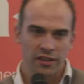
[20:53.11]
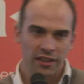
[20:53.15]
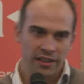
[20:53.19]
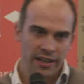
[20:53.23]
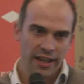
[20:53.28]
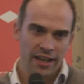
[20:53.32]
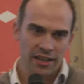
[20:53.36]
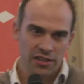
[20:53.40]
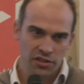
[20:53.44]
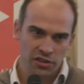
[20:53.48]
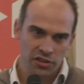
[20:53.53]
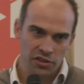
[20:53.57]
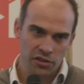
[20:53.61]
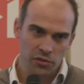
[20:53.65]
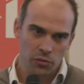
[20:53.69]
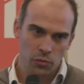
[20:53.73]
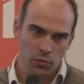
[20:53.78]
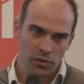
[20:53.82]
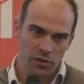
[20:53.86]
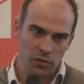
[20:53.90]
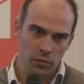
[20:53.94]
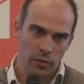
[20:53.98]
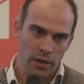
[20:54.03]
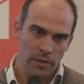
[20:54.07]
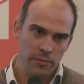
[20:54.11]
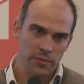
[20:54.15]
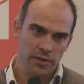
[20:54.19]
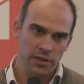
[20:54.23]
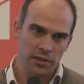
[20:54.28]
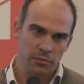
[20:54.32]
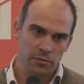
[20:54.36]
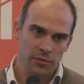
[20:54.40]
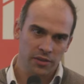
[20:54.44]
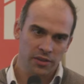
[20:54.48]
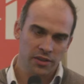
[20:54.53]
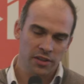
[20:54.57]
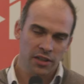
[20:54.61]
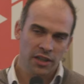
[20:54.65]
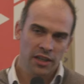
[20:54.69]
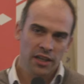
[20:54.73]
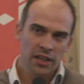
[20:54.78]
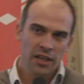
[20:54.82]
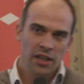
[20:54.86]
the next year with the Web Summit,